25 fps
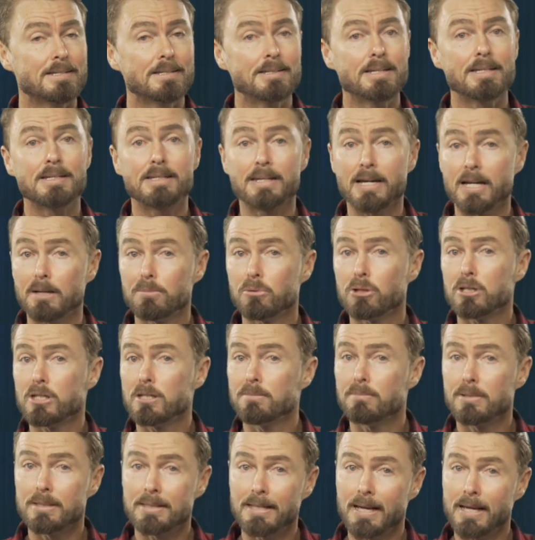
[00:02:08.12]
Sustainable
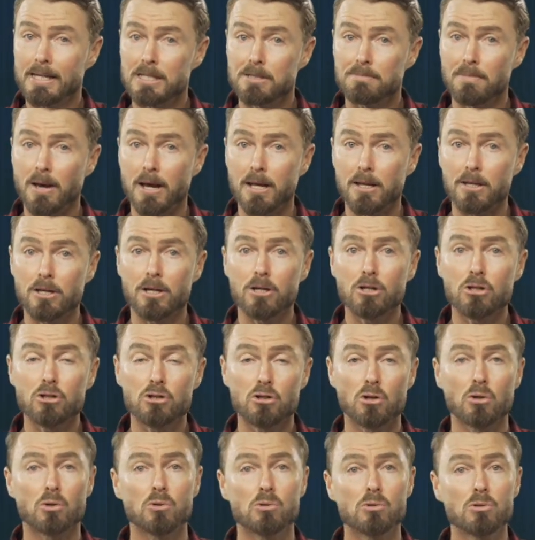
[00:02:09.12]
Timber Tasmania
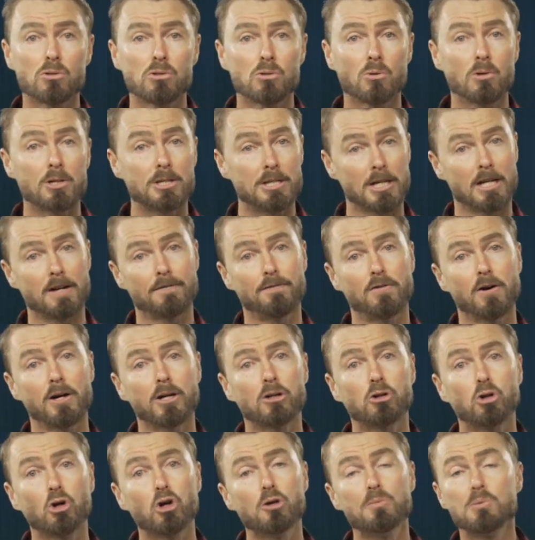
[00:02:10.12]
use to identify
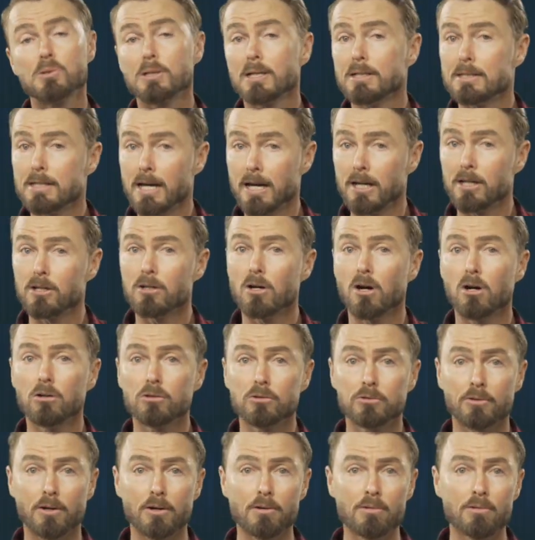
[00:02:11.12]
coops containing
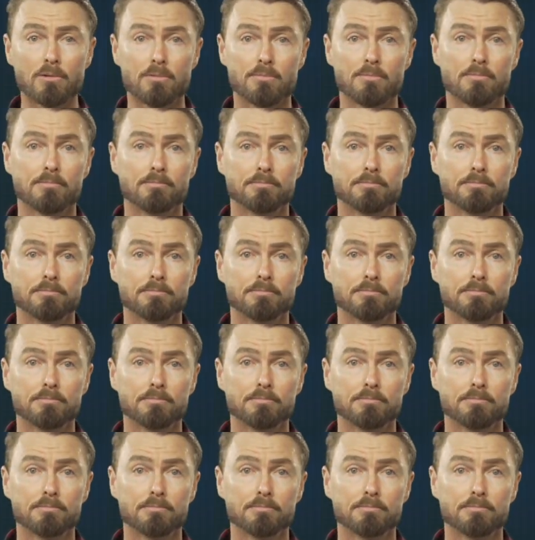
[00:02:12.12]
old growth?